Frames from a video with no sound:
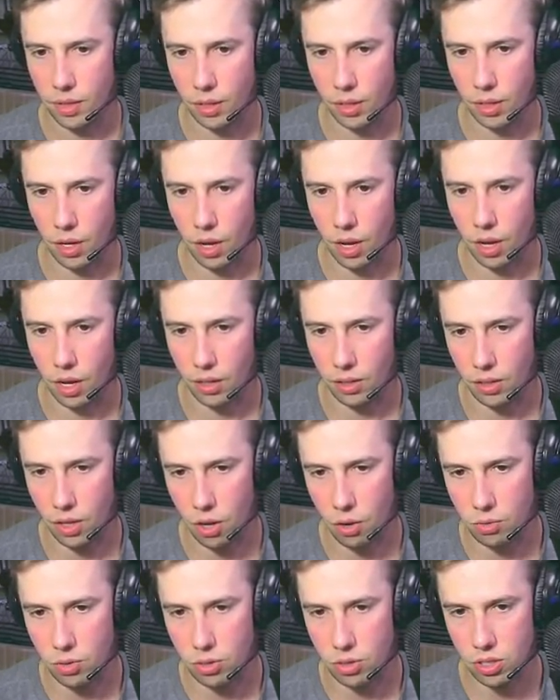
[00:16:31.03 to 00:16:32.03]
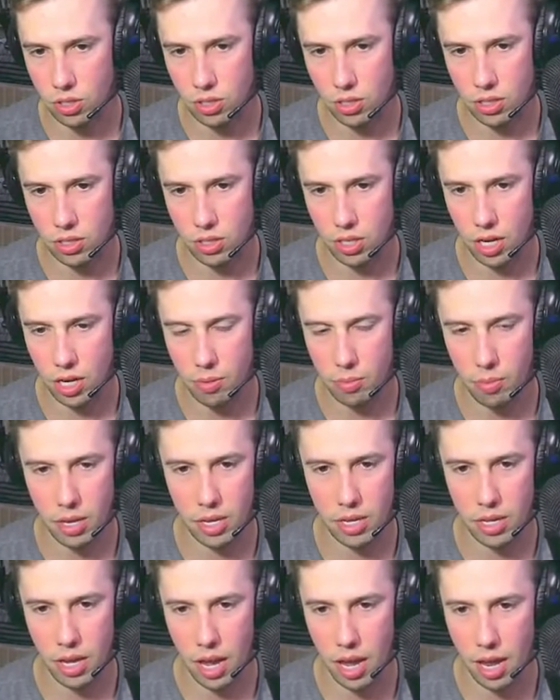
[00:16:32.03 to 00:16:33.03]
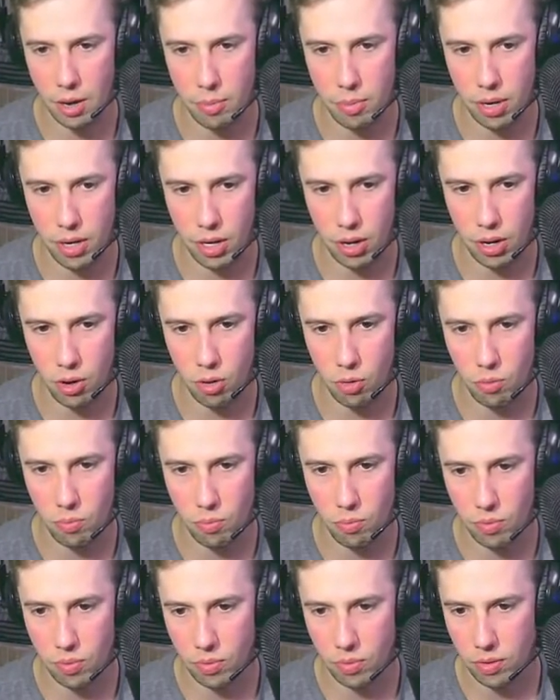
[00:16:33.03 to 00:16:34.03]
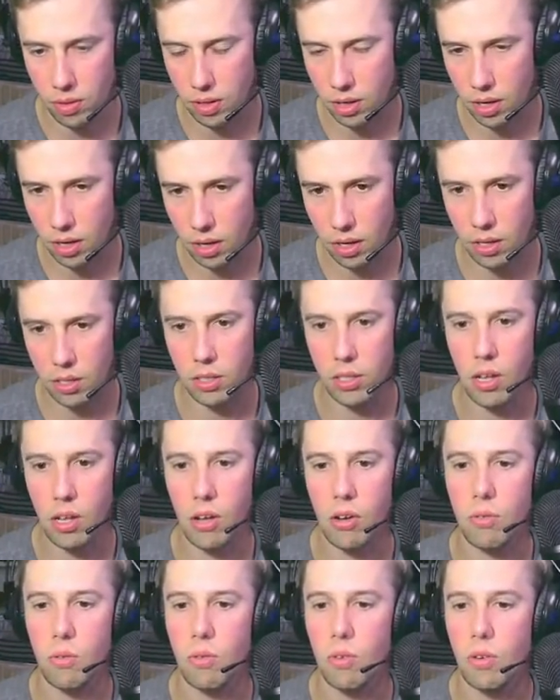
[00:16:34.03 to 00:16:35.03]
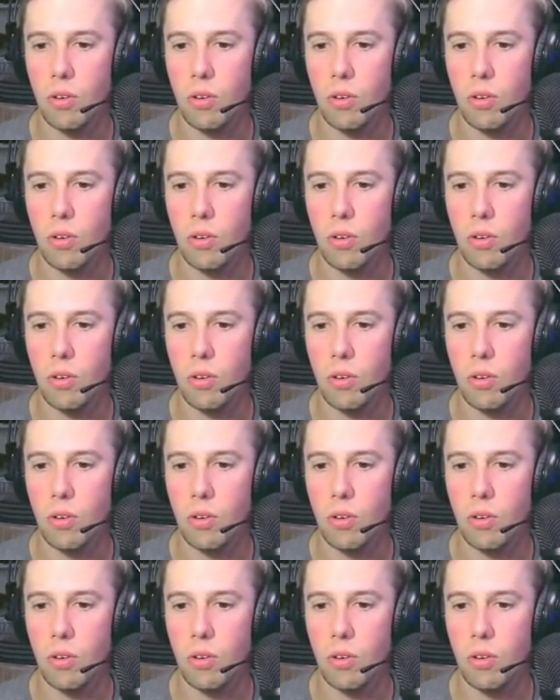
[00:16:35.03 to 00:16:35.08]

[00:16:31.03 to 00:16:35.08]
uh, hello is, is any, anybody home uh, hello